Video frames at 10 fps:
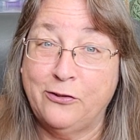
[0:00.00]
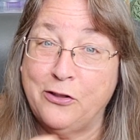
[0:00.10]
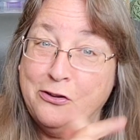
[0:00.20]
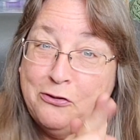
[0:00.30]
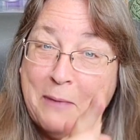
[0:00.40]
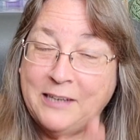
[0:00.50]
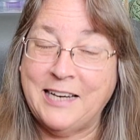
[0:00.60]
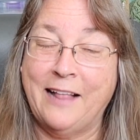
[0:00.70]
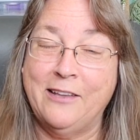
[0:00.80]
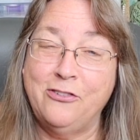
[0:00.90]
So this is my
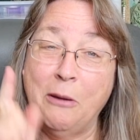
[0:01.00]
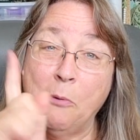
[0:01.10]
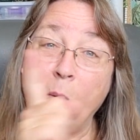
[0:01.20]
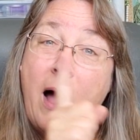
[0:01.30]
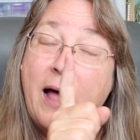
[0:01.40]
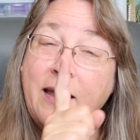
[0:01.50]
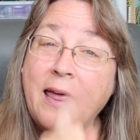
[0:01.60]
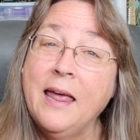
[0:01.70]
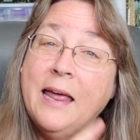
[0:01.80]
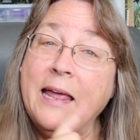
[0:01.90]
challenge. Number one
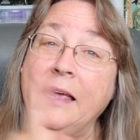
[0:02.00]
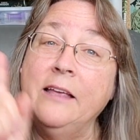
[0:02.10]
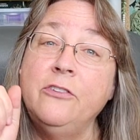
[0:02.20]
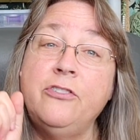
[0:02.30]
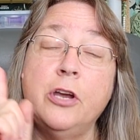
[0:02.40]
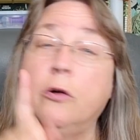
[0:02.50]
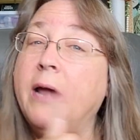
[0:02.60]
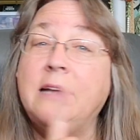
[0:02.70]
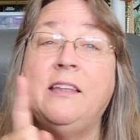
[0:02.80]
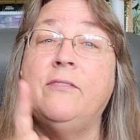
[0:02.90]
is the
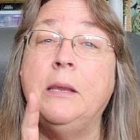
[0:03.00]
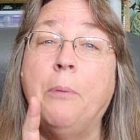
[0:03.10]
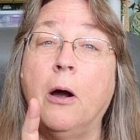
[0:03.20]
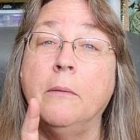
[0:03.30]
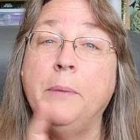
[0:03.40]
creativity part,